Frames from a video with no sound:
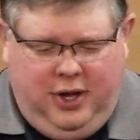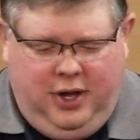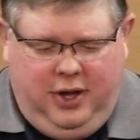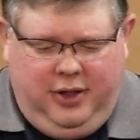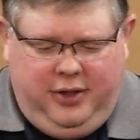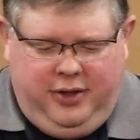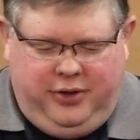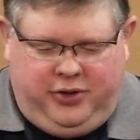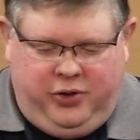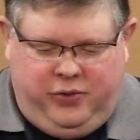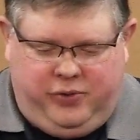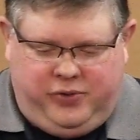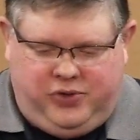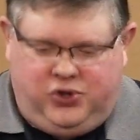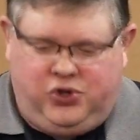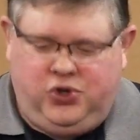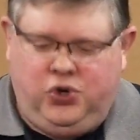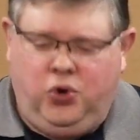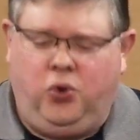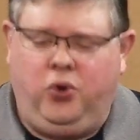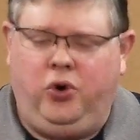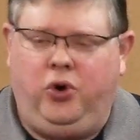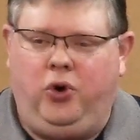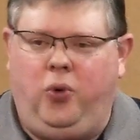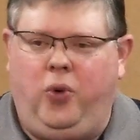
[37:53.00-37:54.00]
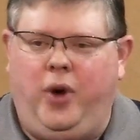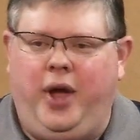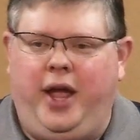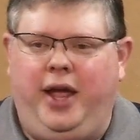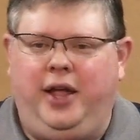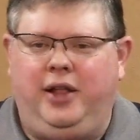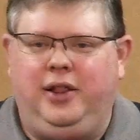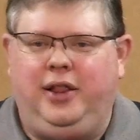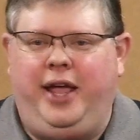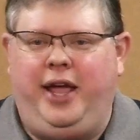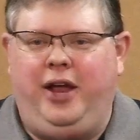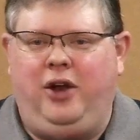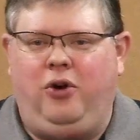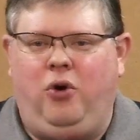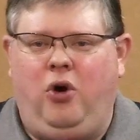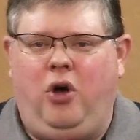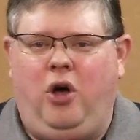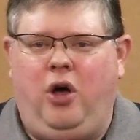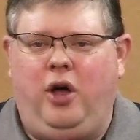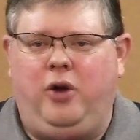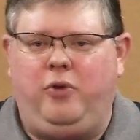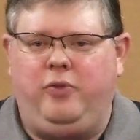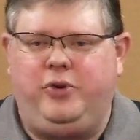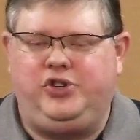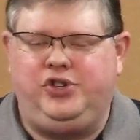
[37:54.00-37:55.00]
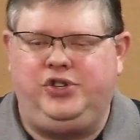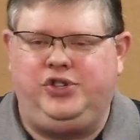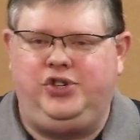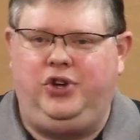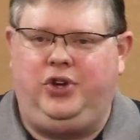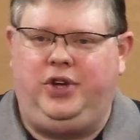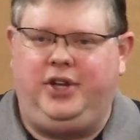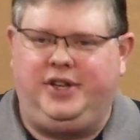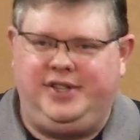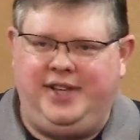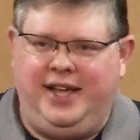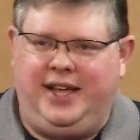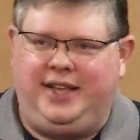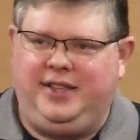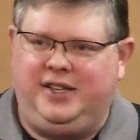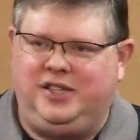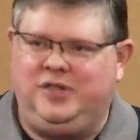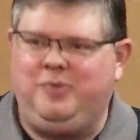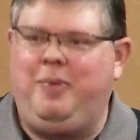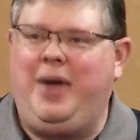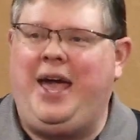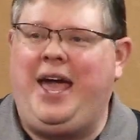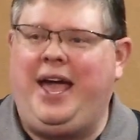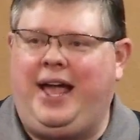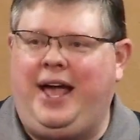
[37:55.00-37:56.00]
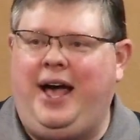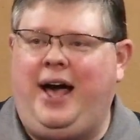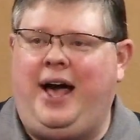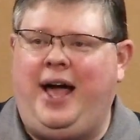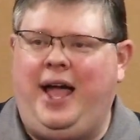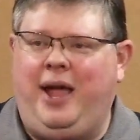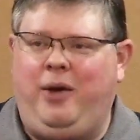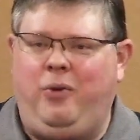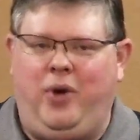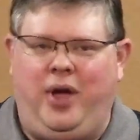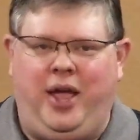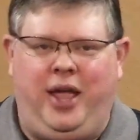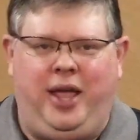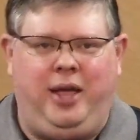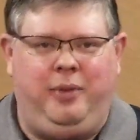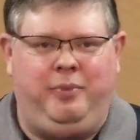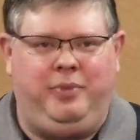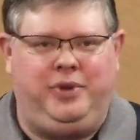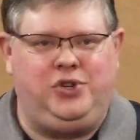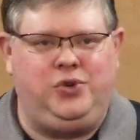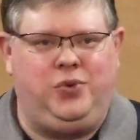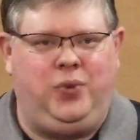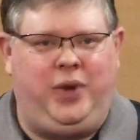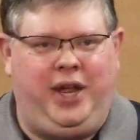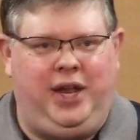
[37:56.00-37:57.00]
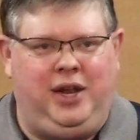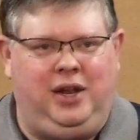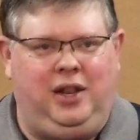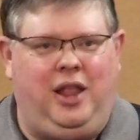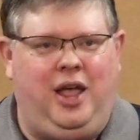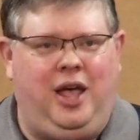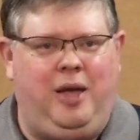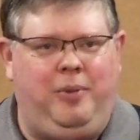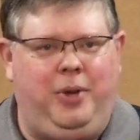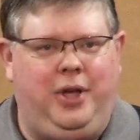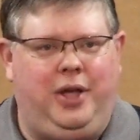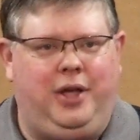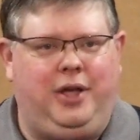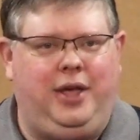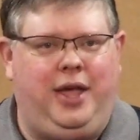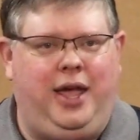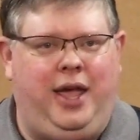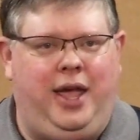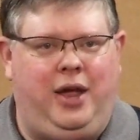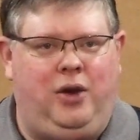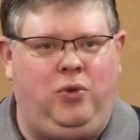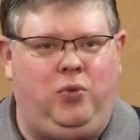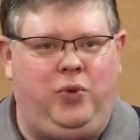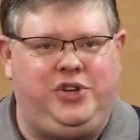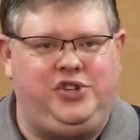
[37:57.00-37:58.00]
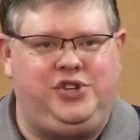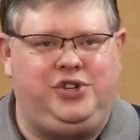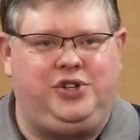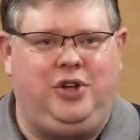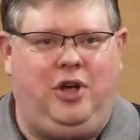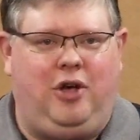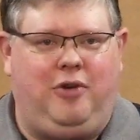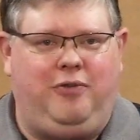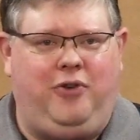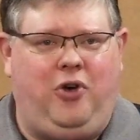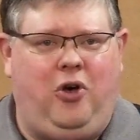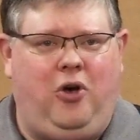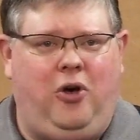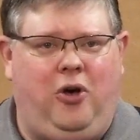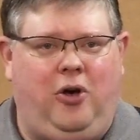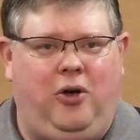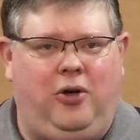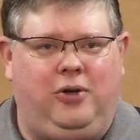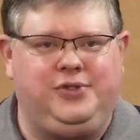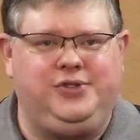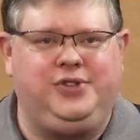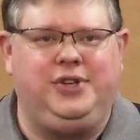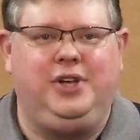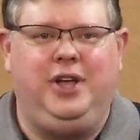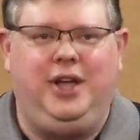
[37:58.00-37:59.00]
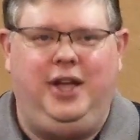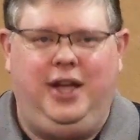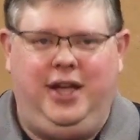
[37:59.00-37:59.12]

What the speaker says: that there was a shorter way later on, which is you could take this back highway in between Lubbock and Wichita Falls,